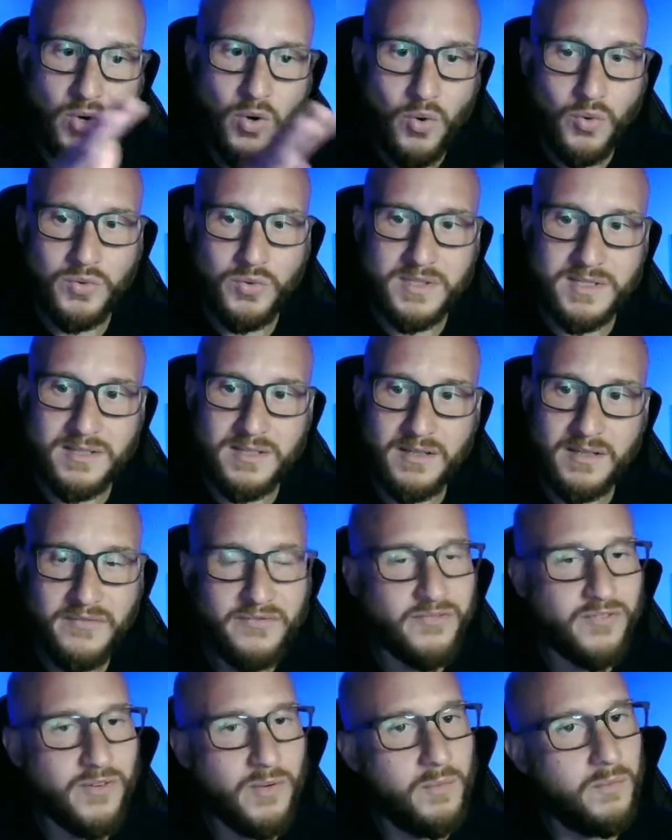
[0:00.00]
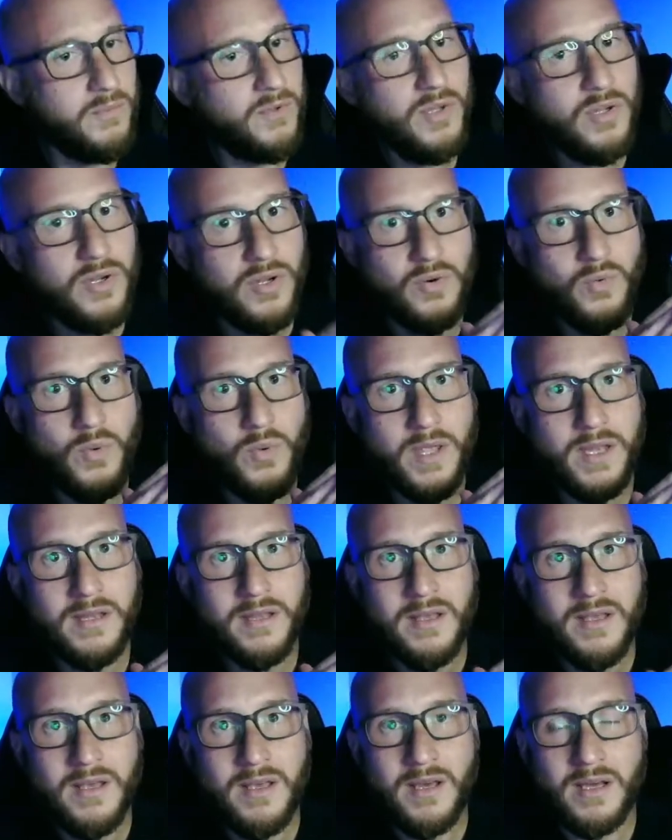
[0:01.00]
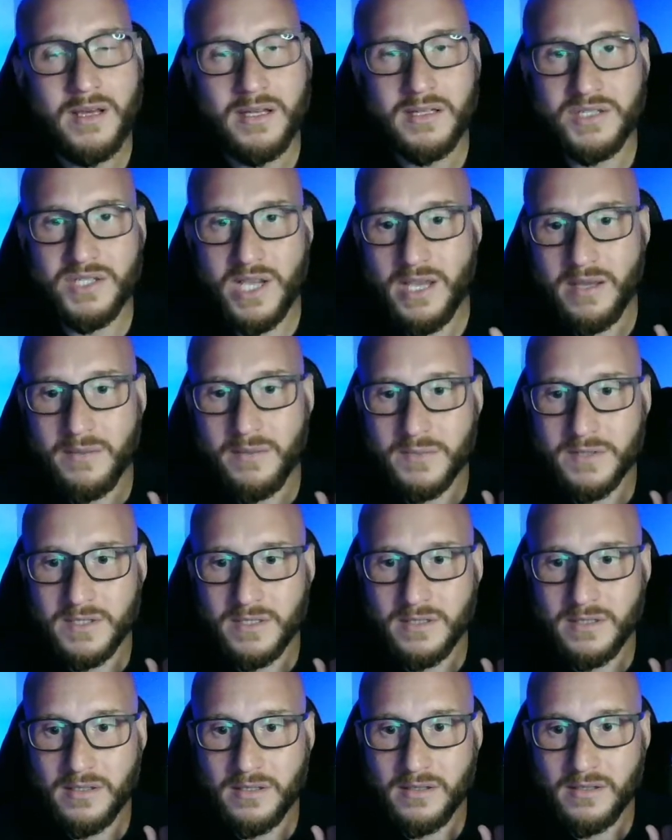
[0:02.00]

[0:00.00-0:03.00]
the old stuff from when James